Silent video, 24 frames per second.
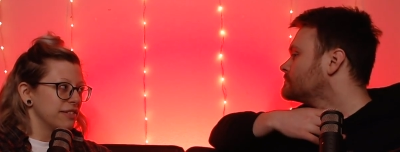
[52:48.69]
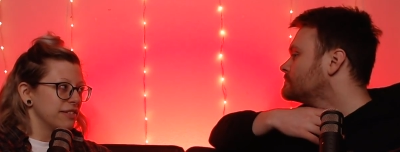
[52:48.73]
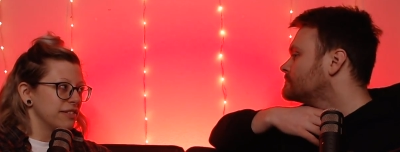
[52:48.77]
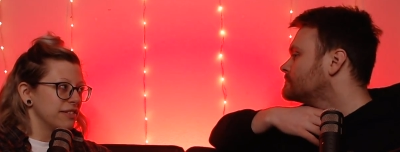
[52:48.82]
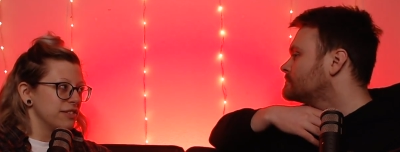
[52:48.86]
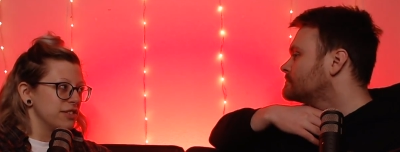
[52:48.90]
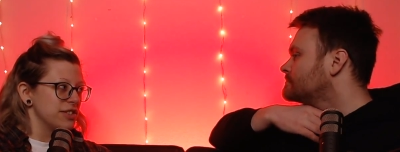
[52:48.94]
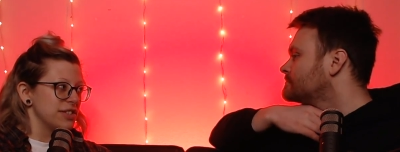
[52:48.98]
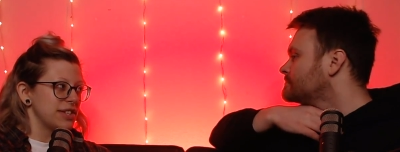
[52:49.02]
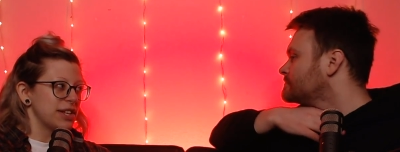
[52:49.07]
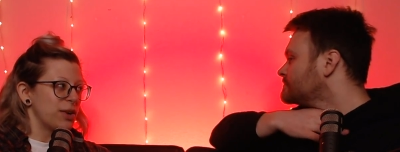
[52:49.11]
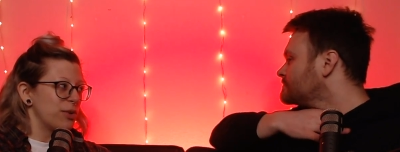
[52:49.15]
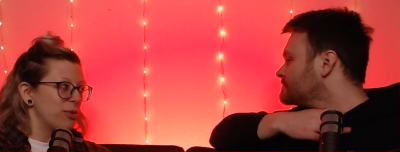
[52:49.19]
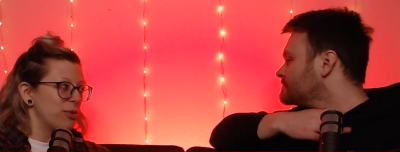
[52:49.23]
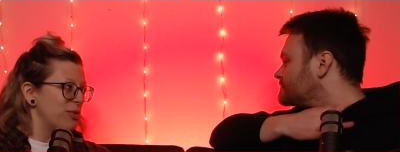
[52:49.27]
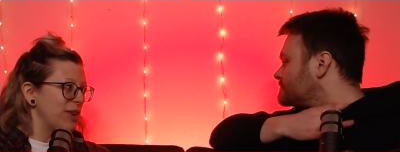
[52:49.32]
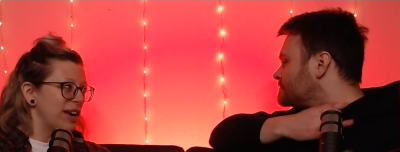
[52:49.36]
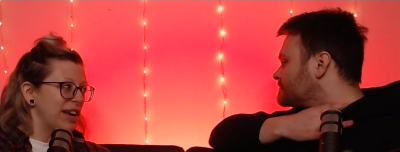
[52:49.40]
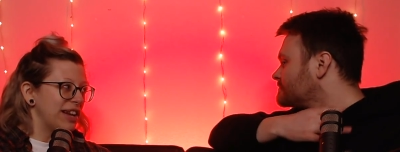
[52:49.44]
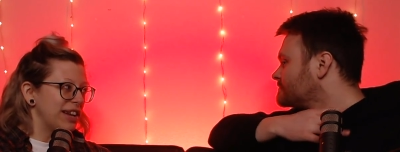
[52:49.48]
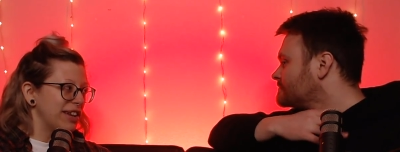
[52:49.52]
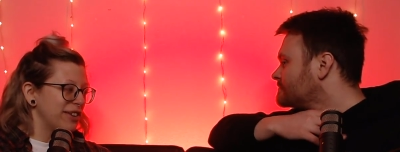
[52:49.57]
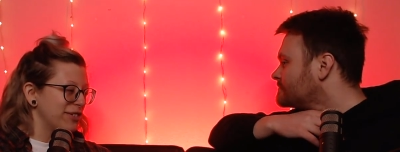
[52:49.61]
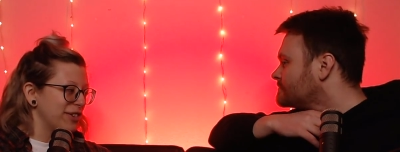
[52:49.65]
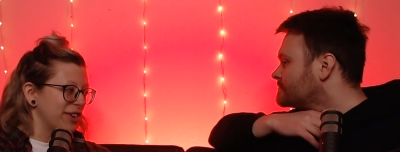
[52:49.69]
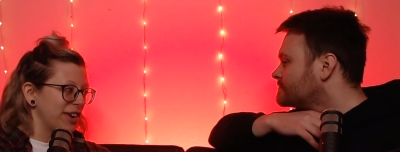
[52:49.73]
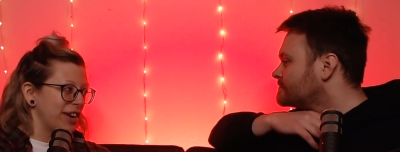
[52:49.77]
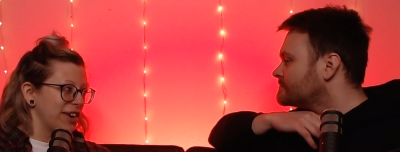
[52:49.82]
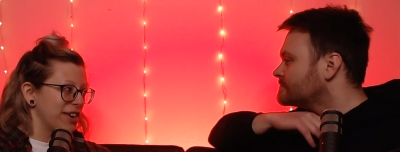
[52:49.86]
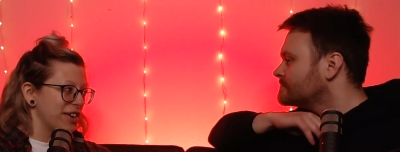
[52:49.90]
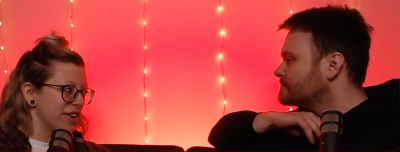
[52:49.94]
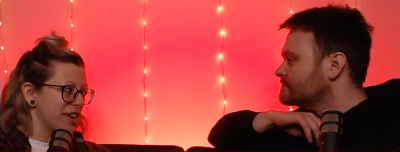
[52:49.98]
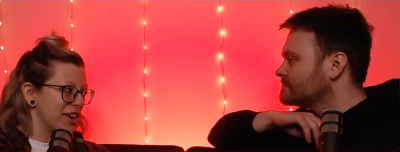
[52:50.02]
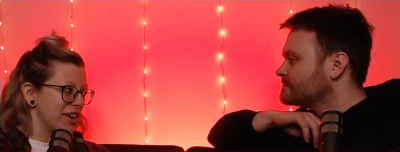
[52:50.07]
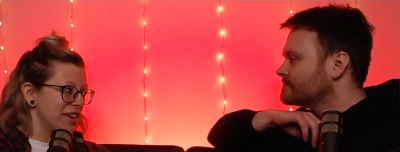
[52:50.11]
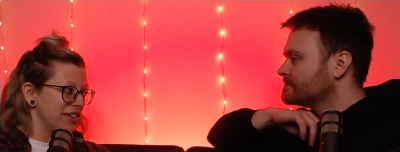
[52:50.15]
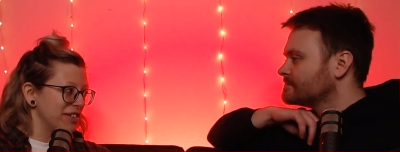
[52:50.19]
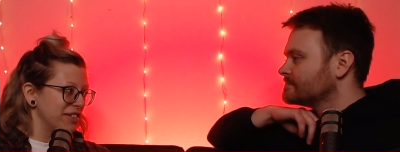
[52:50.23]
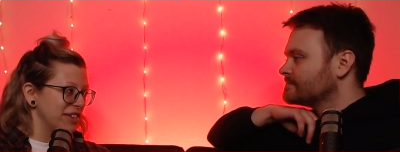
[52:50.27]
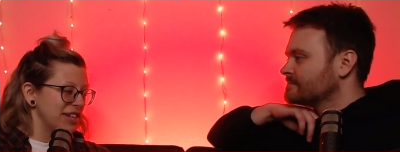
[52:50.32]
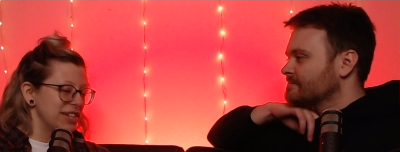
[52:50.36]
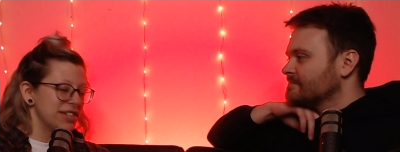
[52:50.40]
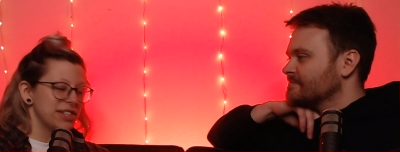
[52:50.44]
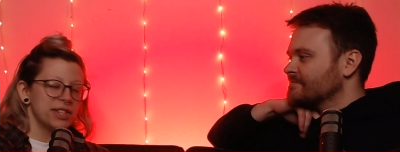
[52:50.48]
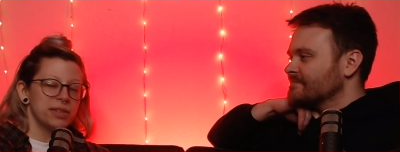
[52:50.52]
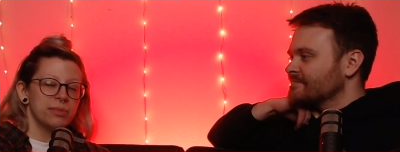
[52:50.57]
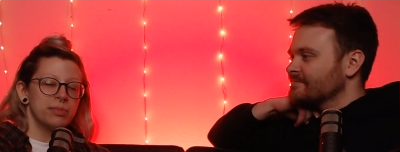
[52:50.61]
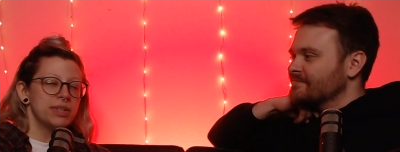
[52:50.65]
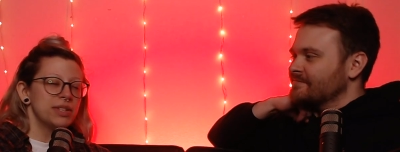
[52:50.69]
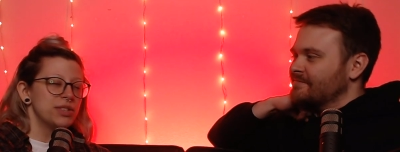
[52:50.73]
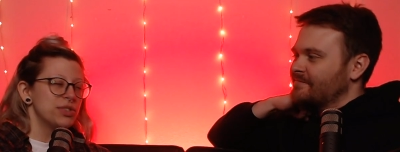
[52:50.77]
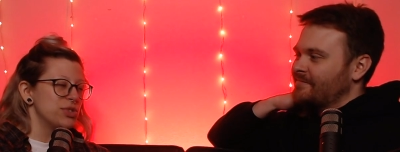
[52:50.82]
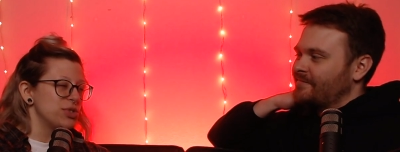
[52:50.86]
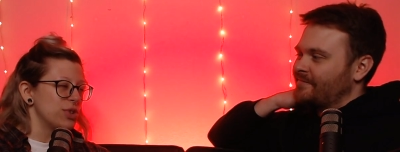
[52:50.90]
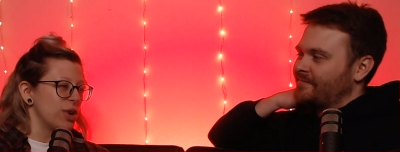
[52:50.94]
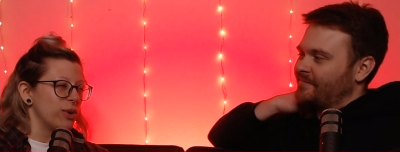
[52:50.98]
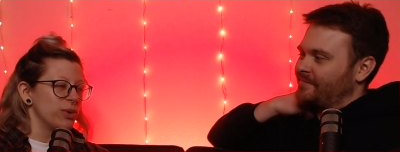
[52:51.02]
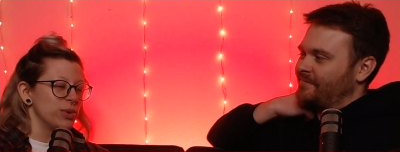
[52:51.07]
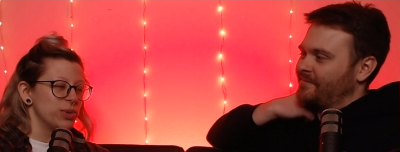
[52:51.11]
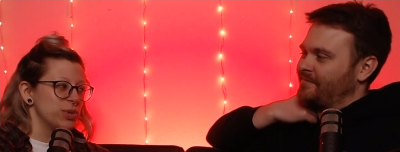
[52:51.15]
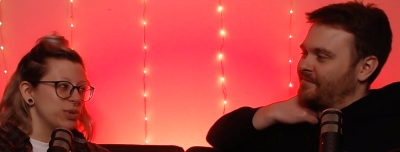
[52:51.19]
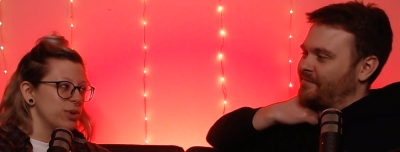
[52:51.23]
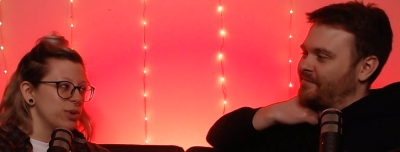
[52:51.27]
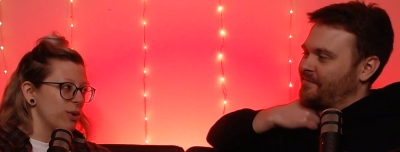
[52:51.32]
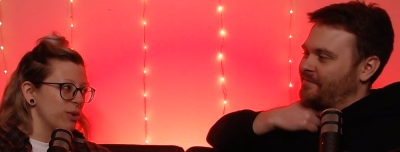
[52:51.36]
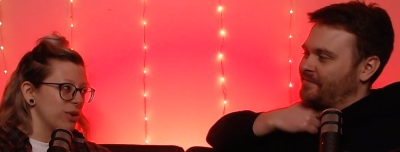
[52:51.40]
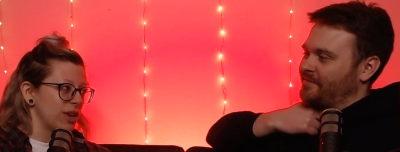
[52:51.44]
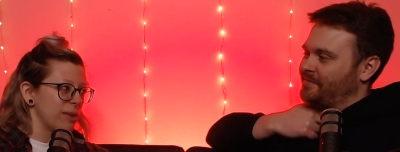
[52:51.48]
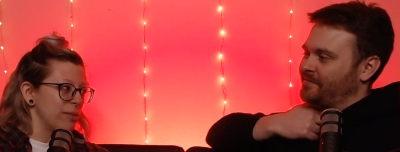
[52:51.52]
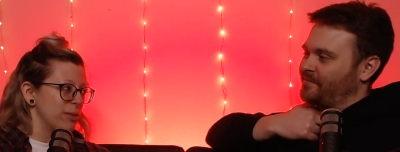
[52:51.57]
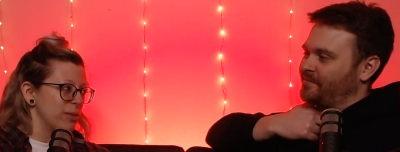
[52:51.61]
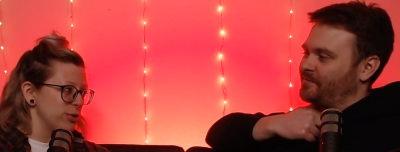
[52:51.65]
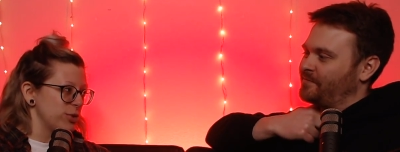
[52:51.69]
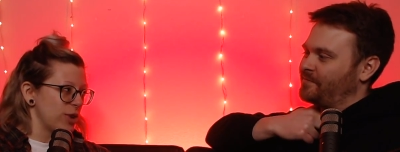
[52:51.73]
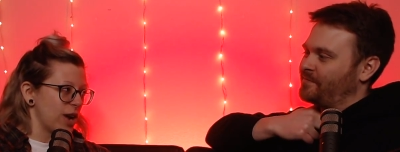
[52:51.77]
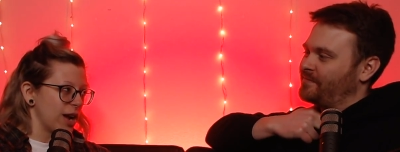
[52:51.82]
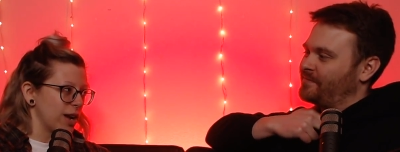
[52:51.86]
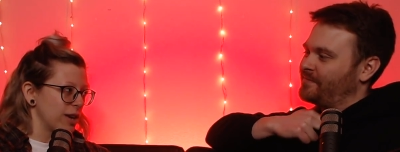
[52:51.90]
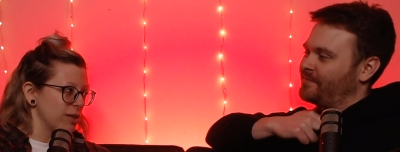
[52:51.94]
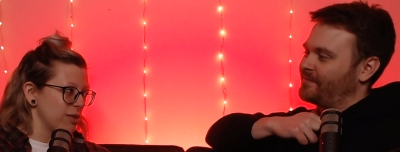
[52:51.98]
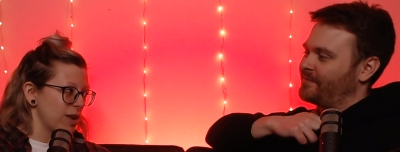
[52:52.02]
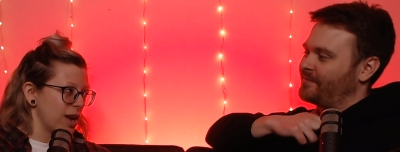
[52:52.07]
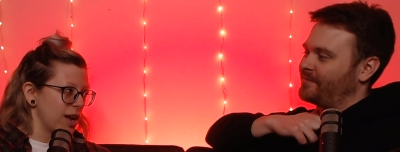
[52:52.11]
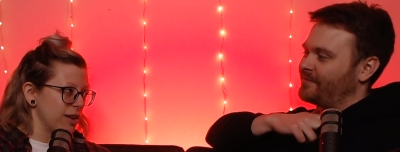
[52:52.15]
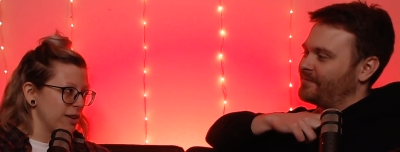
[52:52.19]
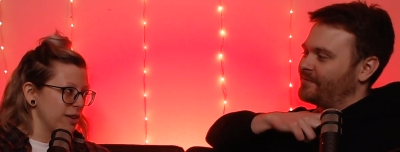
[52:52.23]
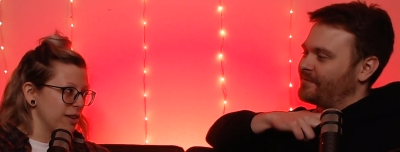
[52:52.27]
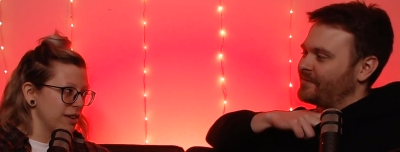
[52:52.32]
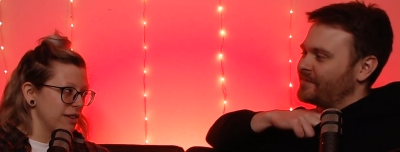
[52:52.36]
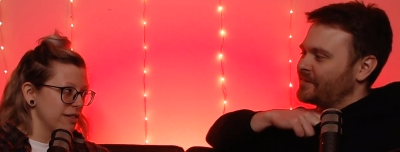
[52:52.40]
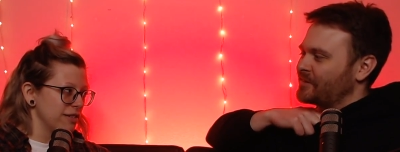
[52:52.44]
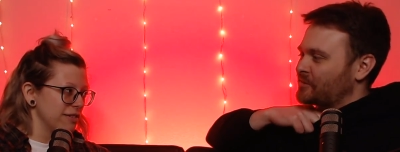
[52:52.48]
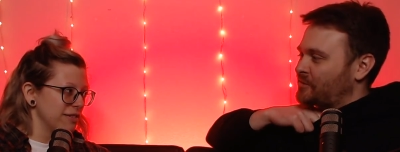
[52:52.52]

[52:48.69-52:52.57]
Speaker 1: Just like waiting for Eragon. He's going to be so stoked I'm a dragon rider.